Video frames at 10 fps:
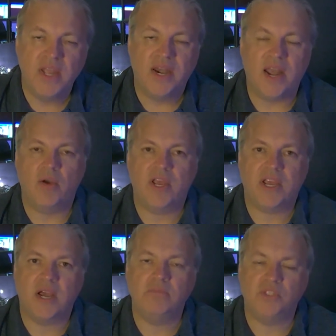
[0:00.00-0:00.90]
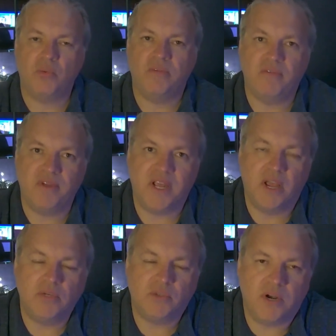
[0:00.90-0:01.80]
Now, it comes with a
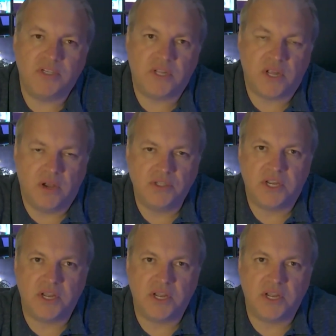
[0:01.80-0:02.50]
video, as well as the cards, it